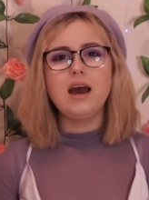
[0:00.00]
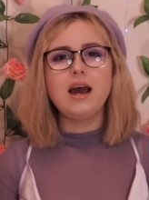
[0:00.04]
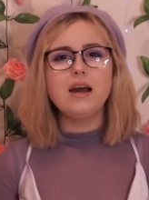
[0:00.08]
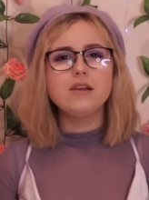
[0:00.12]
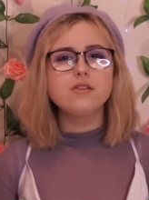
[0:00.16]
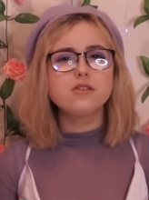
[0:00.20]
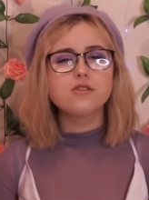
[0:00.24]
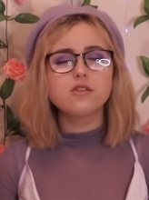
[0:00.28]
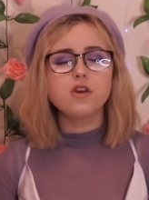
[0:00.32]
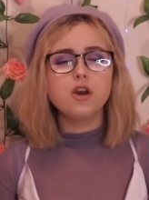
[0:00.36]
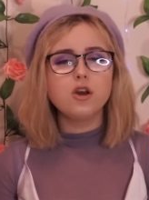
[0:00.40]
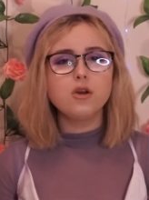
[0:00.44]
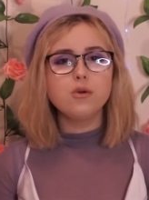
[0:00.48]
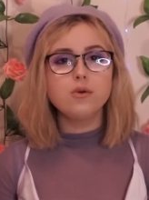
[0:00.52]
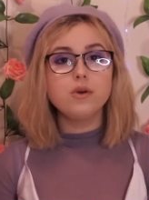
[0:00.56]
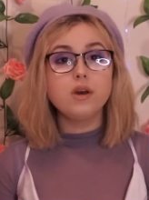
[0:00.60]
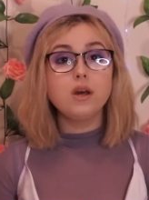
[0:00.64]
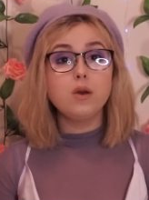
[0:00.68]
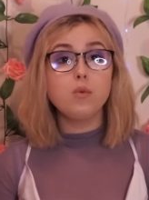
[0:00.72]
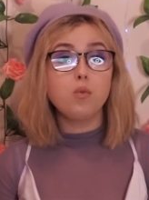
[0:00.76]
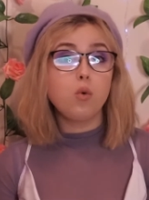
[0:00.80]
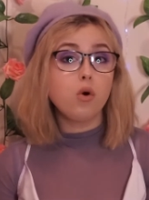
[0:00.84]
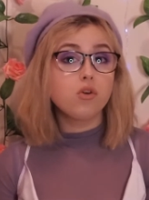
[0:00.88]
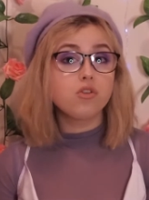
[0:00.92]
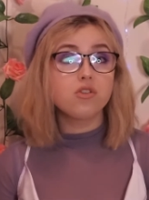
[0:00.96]
And so
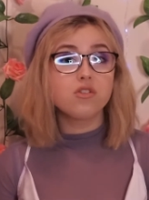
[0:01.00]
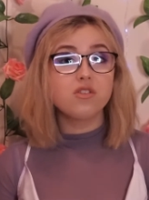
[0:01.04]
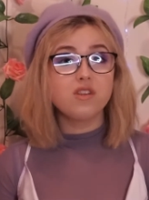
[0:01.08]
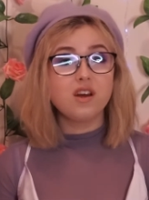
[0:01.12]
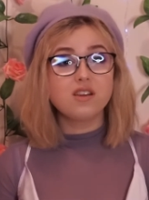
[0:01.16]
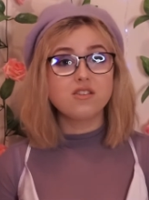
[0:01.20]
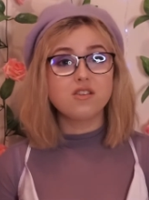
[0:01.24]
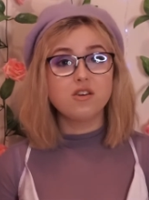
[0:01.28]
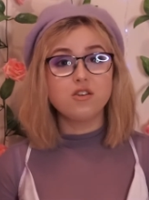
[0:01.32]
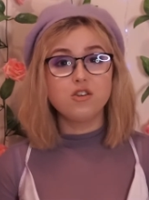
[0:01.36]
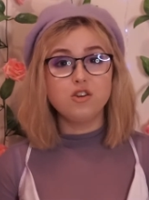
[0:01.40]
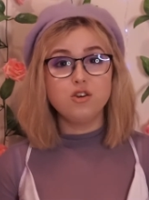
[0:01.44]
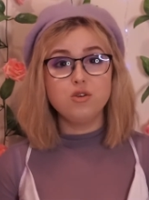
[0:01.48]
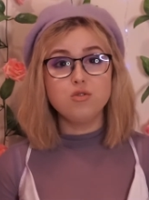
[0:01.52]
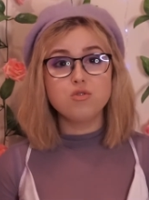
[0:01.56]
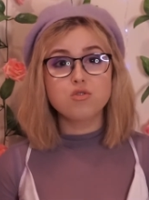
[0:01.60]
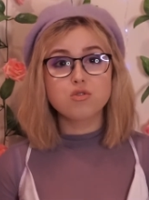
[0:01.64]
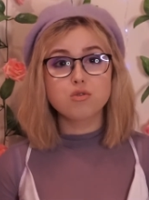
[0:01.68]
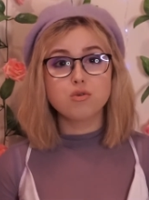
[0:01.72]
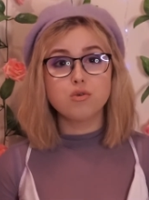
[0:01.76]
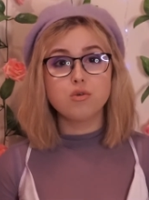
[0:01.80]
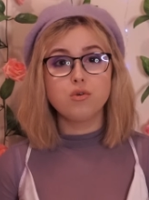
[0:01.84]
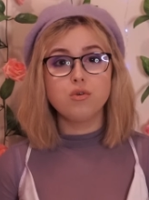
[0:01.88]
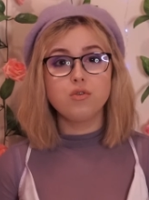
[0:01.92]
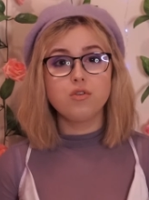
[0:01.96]
it wasn't that
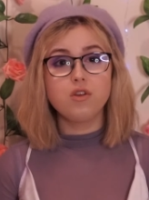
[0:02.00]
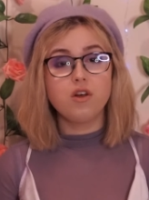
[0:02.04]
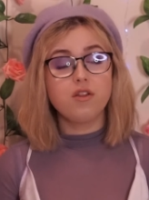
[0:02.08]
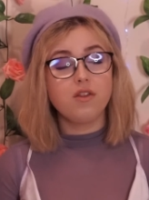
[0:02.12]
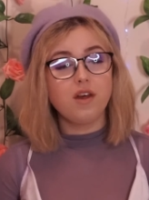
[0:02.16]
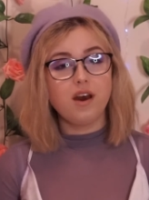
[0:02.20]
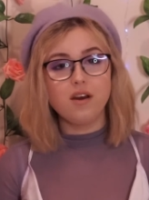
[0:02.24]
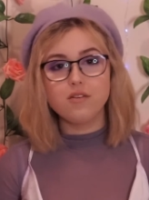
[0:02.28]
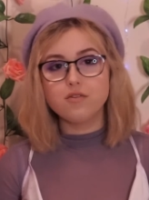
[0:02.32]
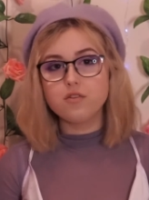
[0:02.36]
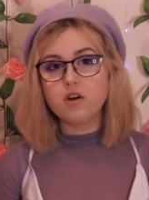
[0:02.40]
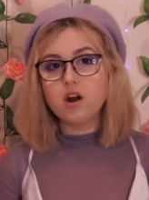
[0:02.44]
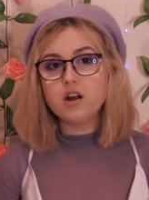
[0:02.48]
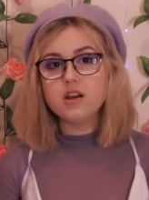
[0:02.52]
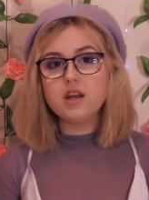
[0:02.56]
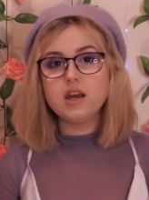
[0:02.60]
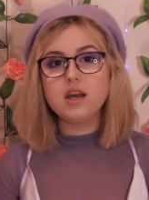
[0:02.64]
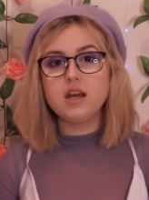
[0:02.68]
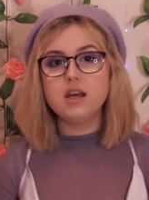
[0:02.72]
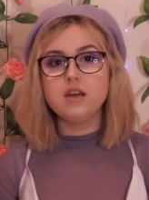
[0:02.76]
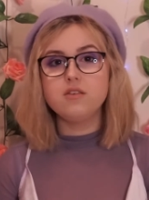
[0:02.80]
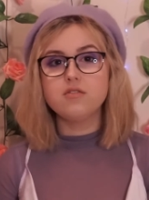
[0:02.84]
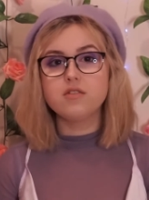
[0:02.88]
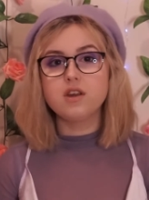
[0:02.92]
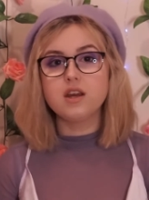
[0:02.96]
unusual that that Friday
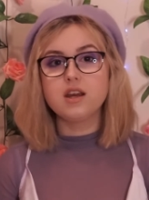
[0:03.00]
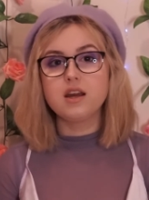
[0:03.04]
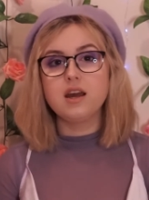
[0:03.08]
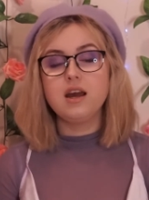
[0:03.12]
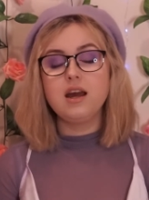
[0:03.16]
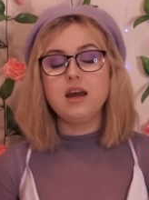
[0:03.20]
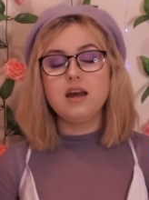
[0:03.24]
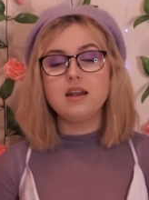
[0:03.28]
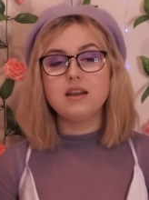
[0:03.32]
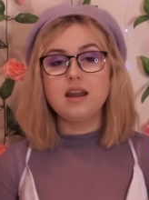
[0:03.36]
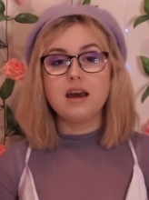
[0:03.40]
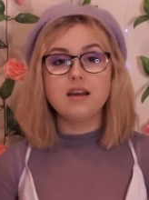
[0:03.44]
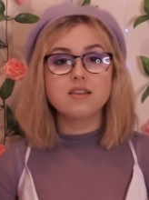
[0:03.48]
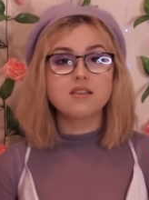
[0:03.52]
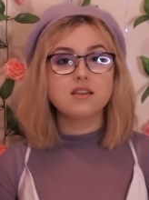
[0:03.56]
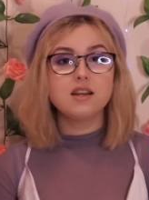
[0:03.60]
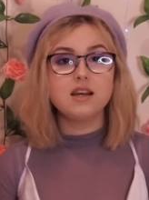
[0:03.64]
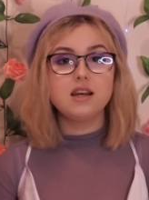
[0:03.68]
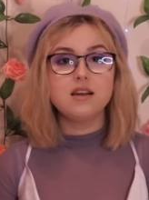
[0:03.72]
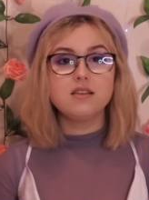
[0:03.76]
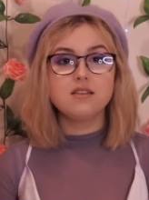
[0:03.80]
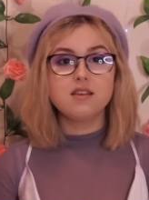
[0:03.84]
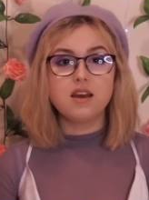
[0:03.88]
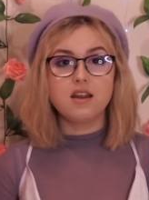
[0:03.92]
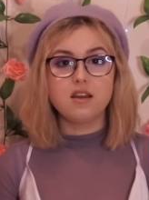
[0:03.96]
evening, Natalie
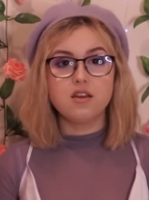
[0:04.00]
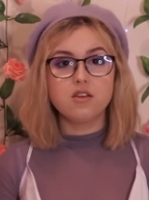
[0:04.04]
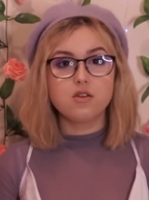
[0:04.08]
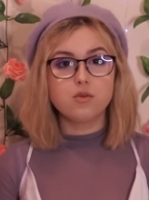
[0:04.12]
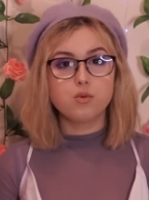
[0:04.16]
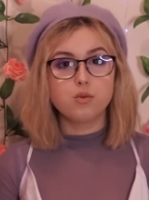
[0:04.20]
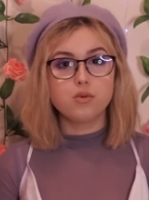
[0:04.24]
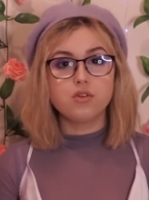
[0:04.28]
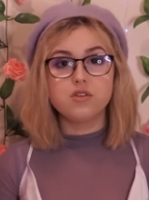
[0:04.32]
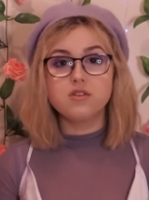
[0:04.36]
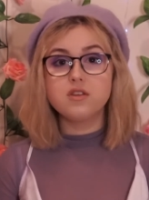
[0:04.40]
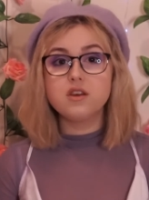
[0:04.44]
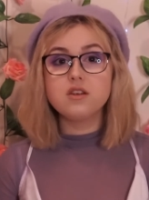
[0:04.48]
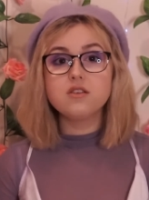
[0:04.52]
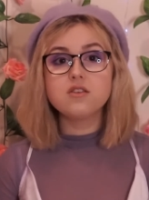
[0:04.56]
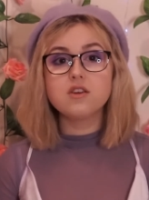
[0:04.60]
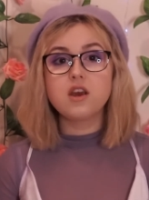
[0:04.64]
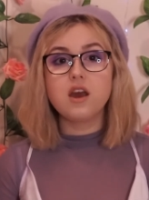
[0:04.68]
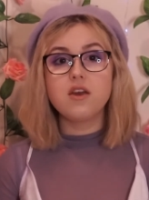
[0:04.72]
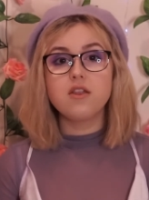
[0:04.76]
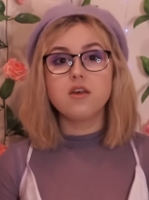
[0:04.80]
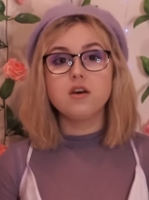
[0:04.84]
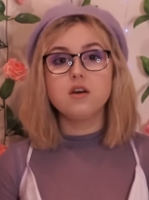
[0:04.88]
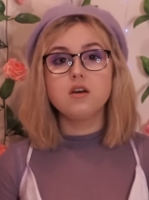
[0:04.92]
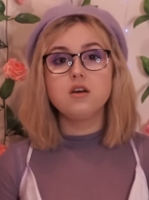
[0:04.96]
and Dennis would sit
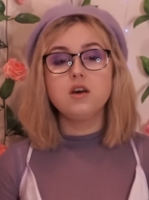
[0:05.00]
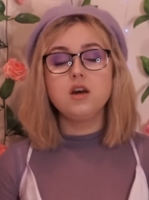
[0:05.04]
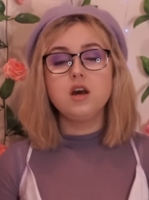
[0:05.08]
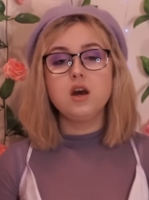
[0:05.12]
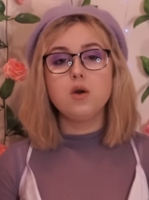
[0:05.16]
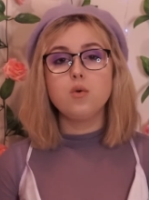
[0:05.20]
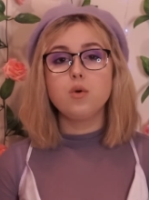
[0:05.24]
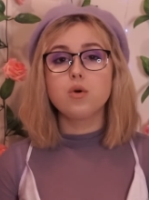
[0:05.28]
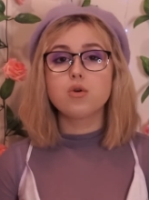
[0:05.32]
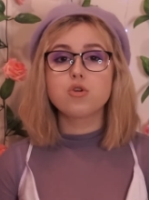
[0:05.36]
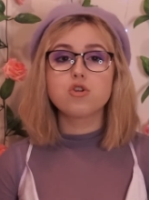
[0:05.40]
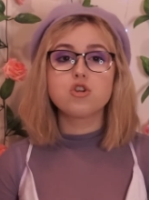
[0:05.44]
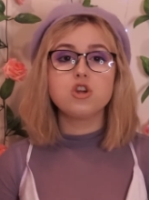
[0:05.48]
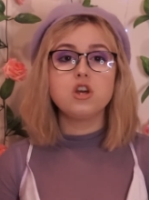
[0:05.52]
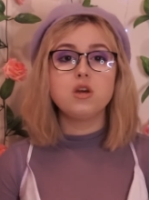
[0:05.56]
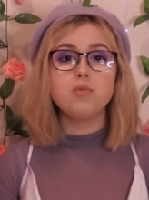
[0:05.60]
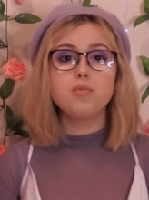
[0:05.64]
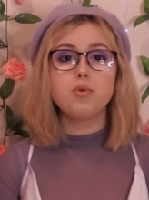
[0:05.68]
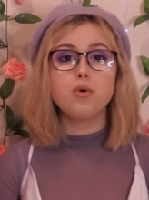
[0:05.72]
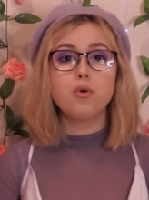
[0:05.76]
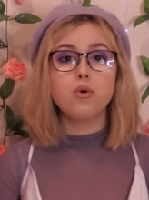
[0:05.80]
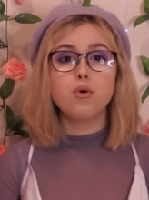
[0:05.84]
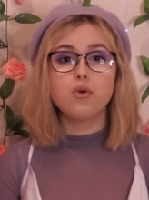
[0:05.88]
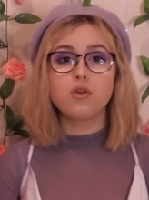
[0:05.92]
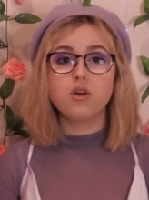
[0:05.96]
together while she
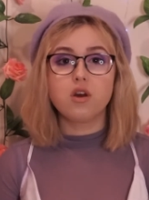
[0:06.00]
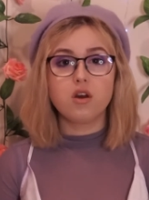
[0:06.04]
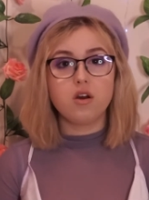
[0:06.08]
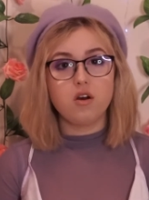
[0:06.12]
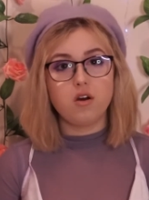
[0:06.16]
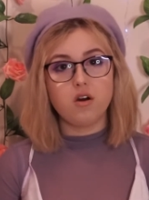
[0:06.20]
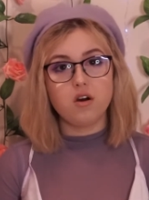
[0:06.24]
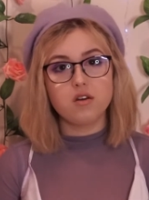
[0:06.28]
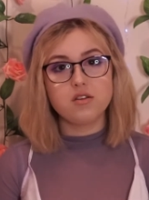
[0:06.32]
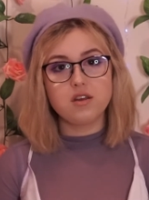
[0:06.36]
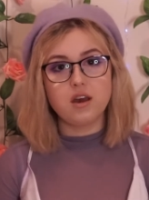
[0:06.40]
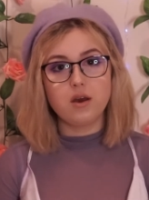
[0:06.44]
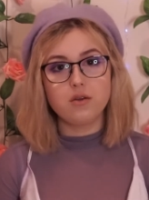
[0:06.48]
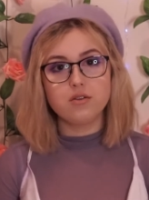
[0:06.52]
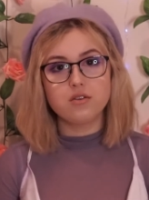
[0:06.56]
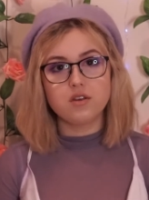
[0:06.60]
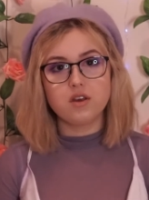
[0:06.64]
poured her heart out to